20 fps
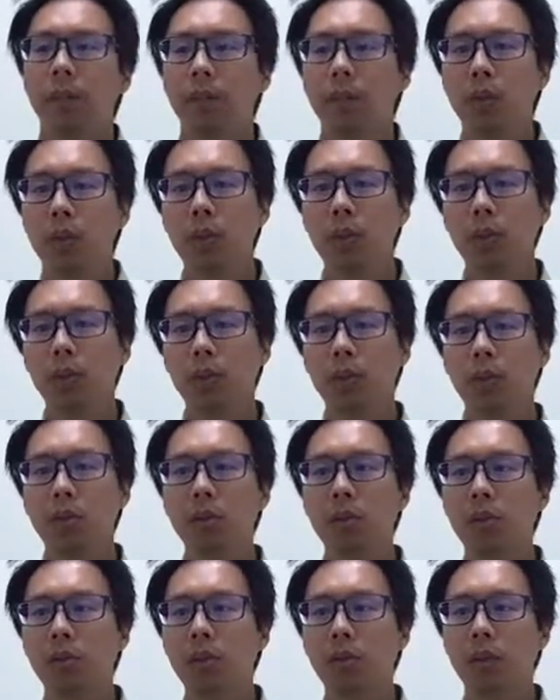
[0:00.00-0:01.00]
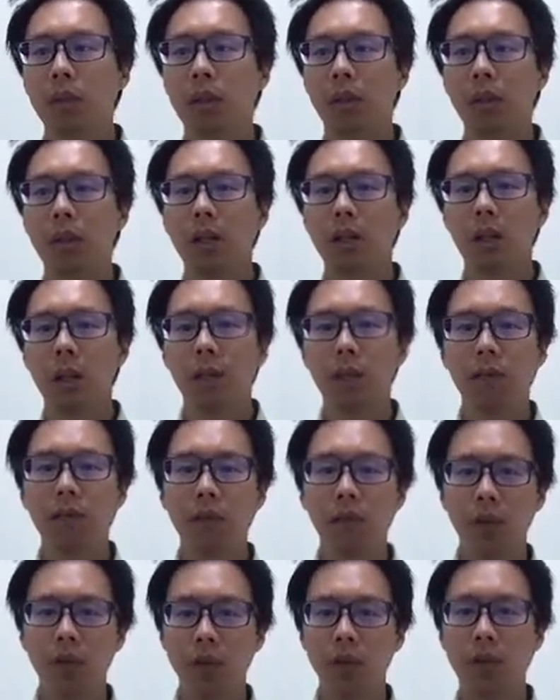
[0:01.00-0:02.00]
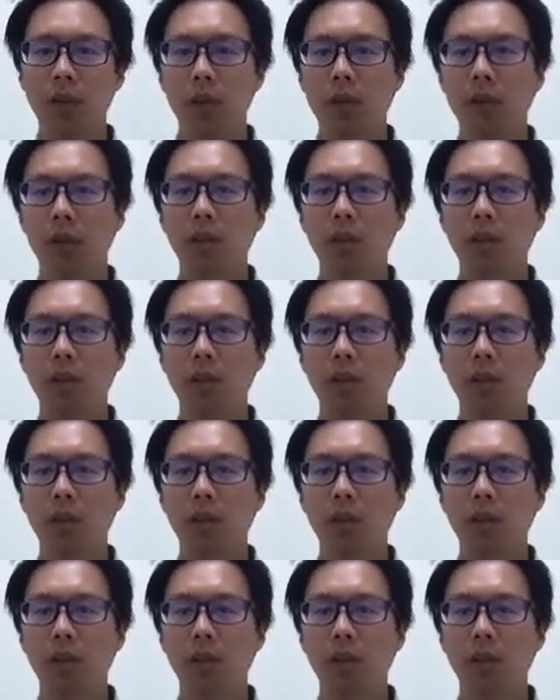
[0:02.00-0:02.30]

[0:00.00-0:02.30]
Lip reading: to kind of infuse,